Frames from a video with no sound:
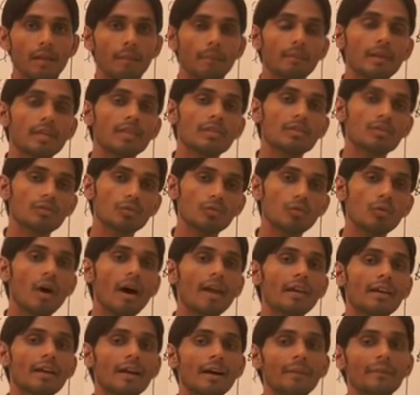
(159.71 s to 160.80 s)
means who
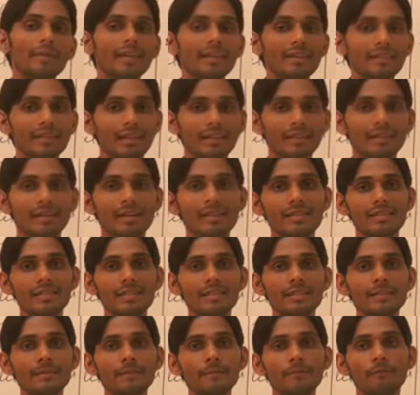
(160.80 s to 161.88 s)
are coming in the
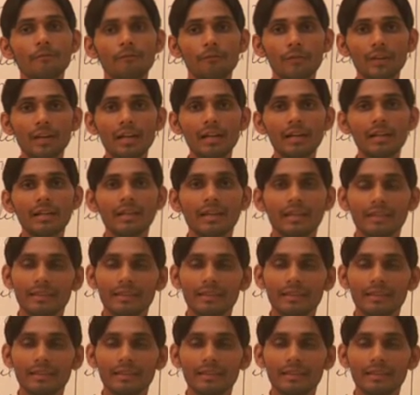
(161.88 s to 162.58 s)
nursing field,